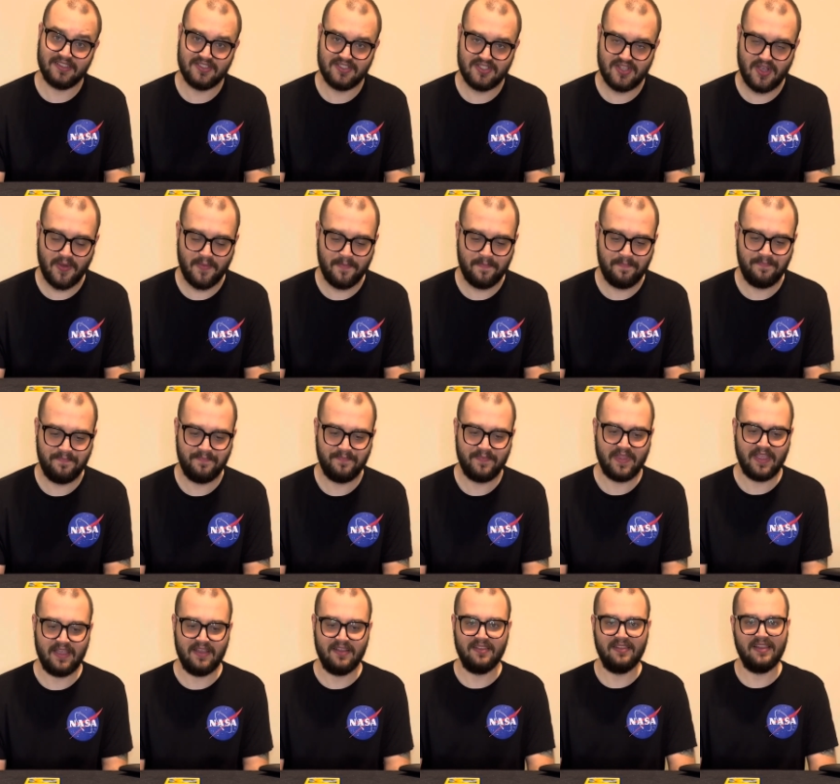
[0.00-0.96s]
So
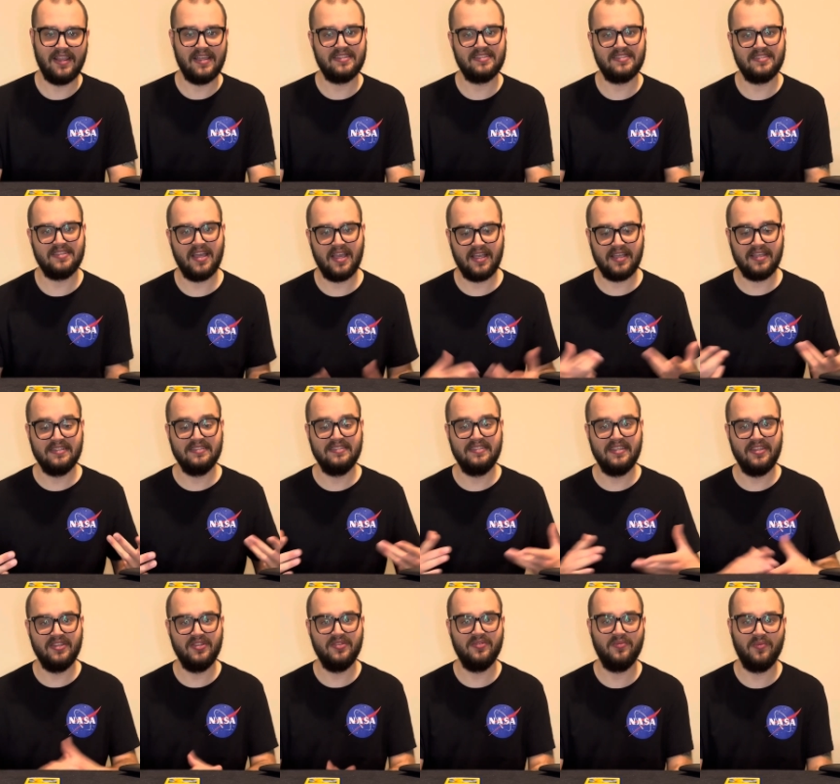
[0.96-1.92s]
let's uh,
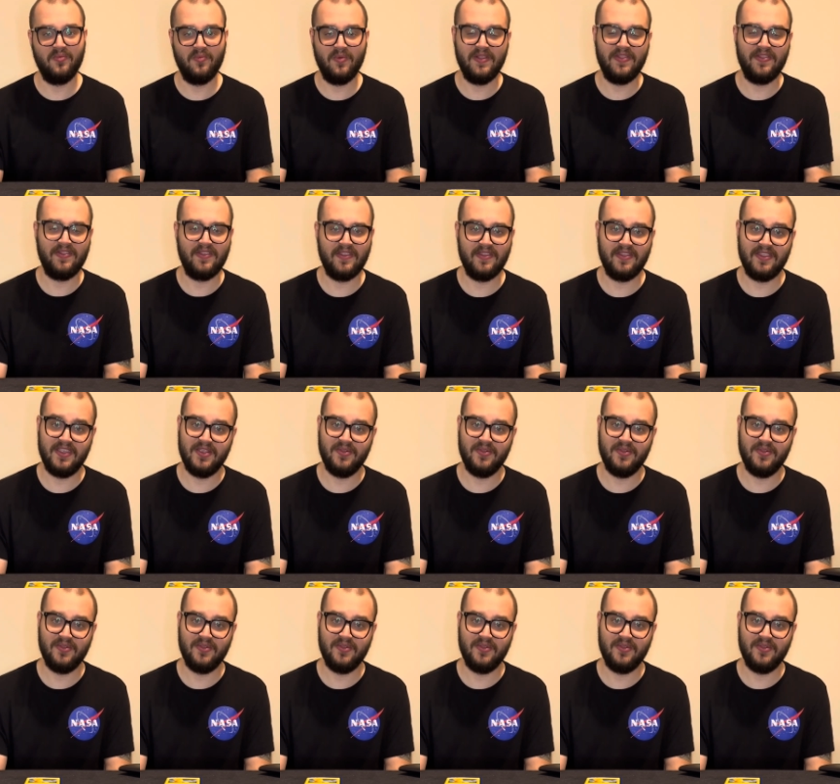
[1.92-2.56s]
continue with the